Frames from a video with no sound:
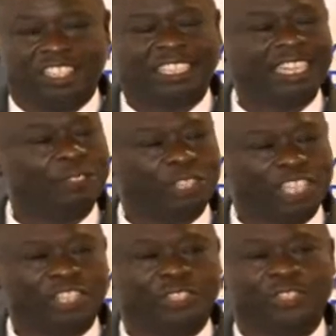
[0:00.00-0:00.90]
that an
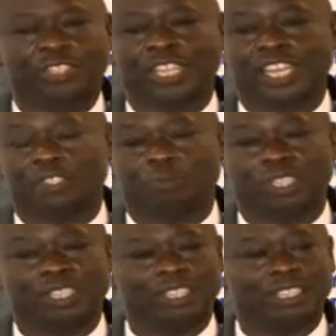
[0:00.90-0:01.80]
occasion has
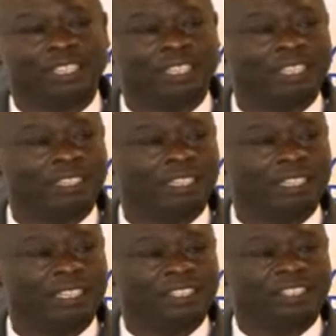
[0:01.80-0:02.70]
been
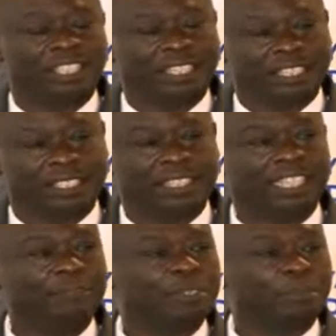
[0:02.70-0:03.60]
set
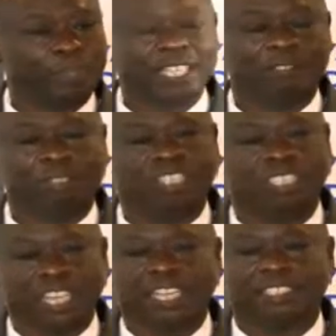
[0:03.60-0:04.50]
aside and prepared to
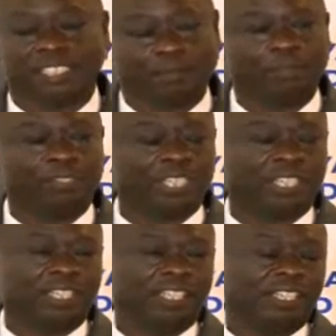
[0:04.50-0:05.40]
discuss the
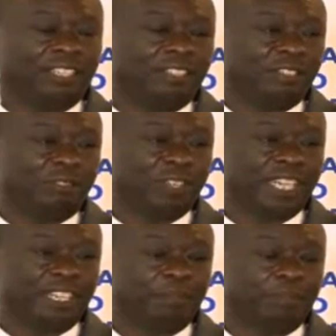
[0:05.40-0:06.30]
future of
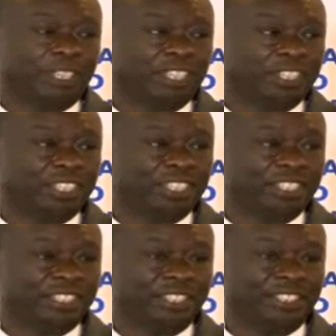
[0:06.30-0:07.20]
our young population.
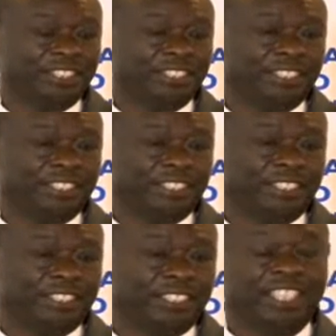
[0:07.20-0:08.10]

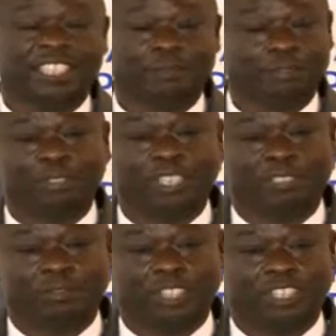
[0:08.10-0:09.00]
They are the
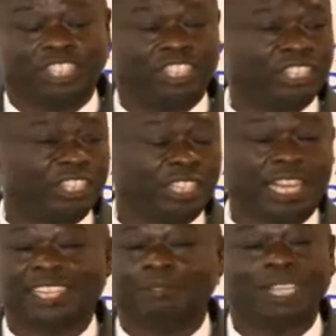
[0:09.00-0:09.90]
future of this nation,
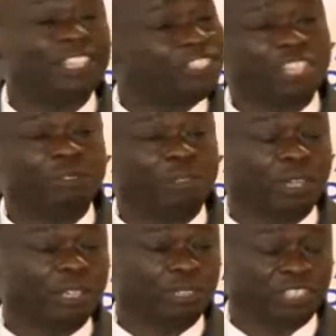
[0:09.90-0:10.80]
and we are
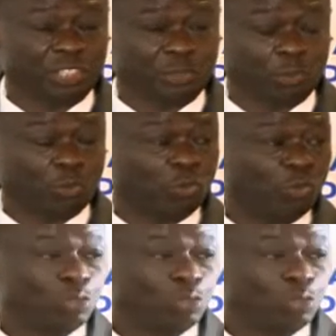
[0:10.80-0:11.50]
genuine when we say so.